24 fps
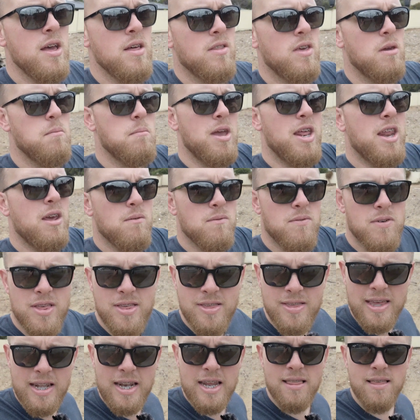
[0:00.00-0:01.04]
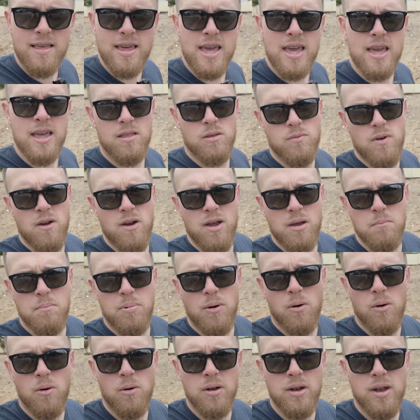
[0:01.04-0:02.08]
The immediate vicinity is very
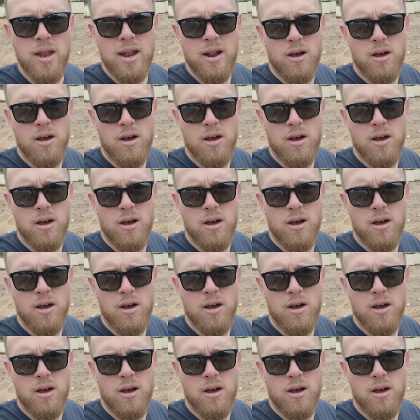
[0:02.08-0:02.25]
important,